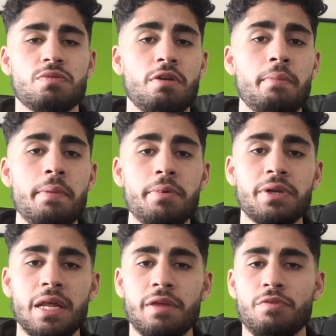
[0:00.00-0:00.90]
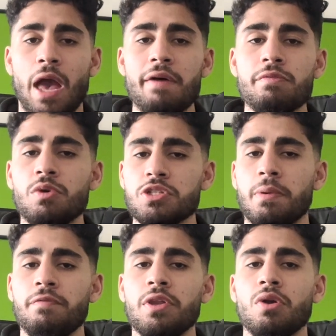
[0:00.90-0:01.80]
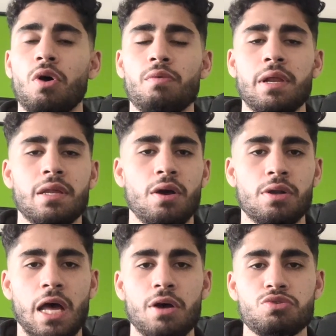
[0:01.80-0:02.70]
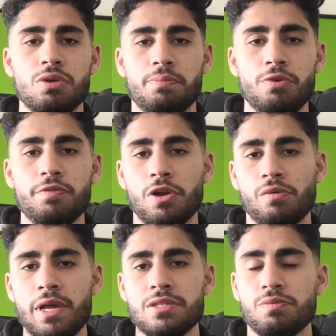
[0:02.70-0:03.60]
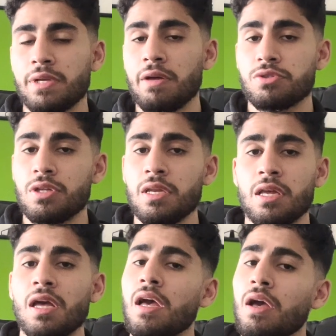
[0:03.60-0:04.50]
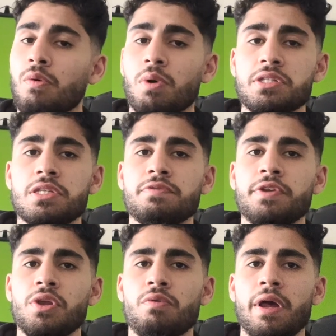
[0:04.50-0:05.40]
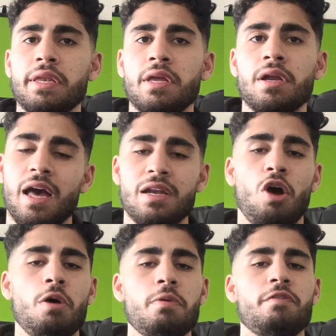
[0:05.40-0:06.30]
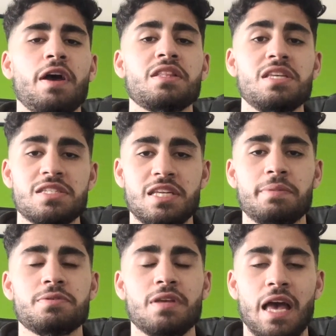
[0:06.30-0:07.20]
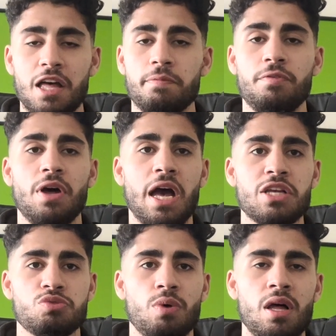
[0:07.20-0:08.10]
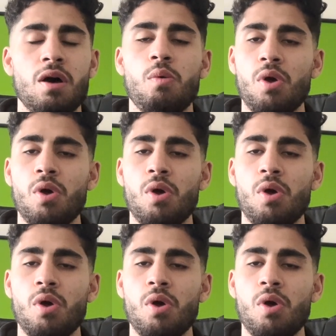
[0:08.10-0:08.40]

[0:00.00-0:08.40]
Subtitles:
Remember that if you haven't watched my video already on how to improve your grades without studying, watch this video right here, and I hope you find these tips helpful as well.